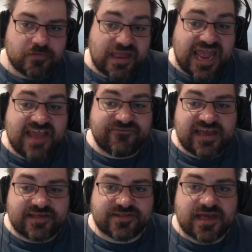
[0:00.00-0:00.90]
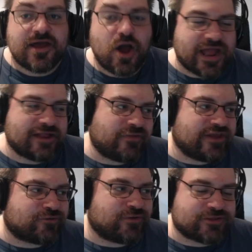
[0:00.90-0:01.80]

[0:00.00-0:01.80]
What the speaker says: EVs. Okay, not this one.